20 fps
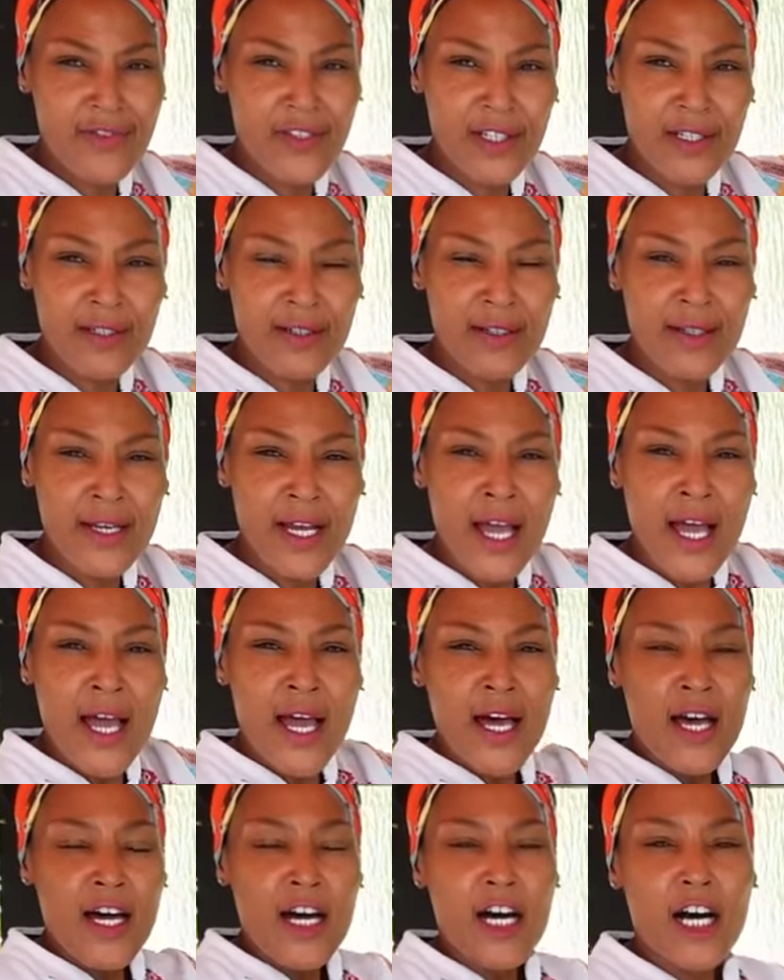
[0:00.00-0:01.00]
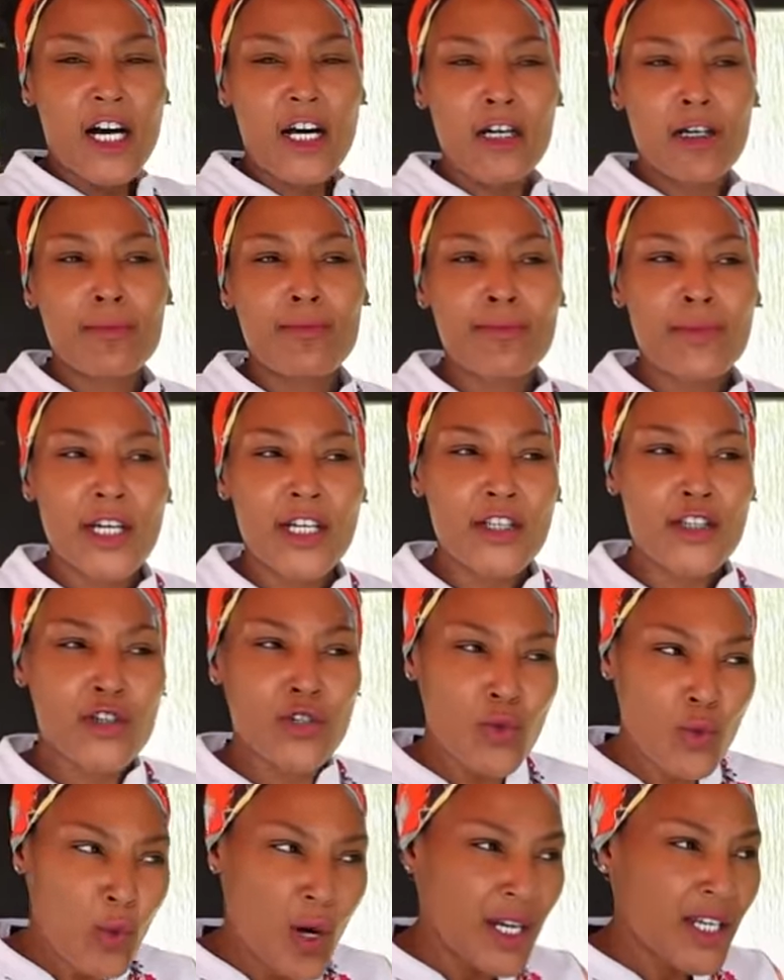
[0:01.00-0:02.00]
feet.
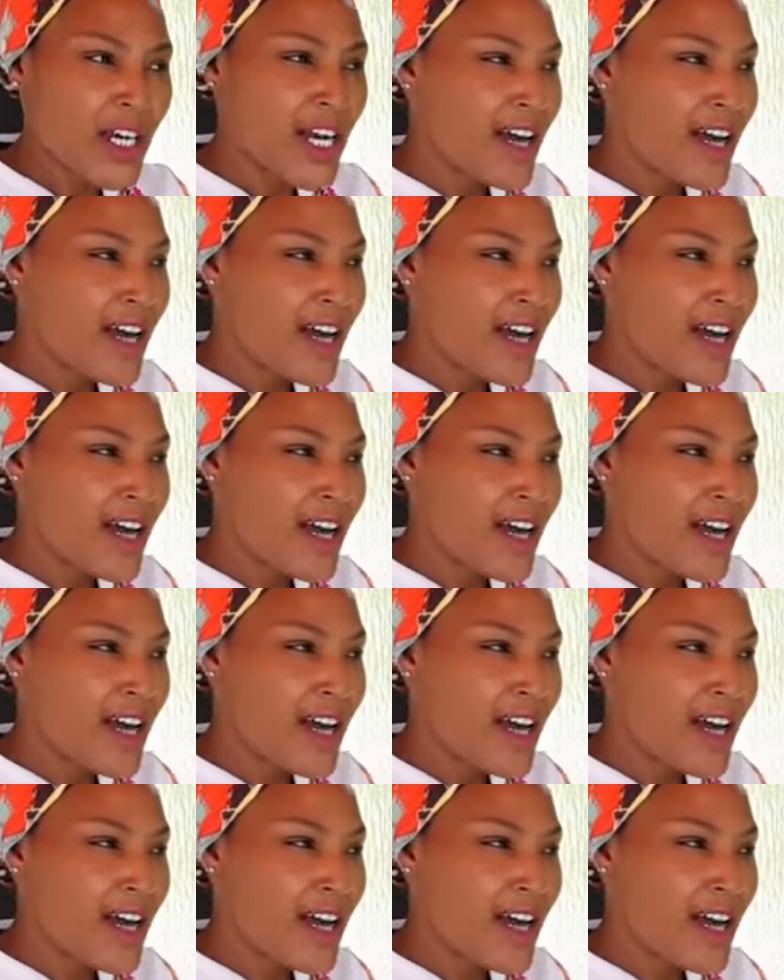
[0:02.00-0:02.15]
You wanna